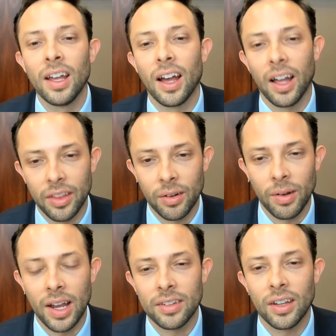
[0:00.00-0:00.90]

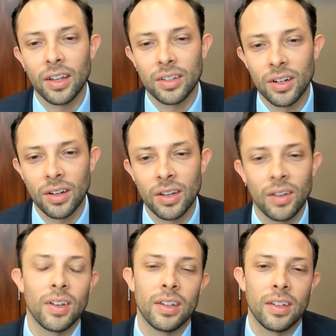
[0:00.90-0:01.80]
Otherwise, the alternative
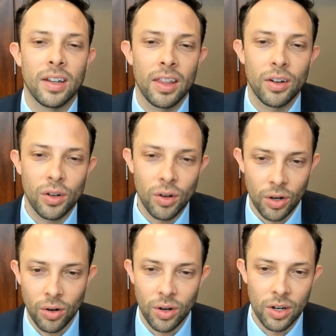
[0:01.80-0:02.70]
is another
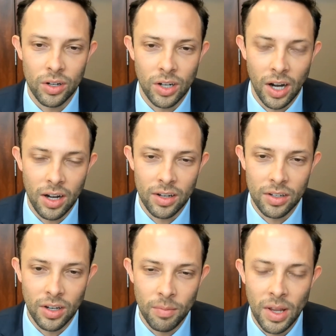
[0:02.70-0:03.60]
court-ordered
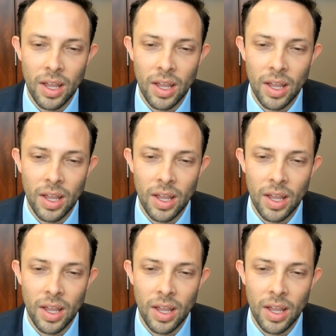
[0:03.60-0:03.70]
guardianship,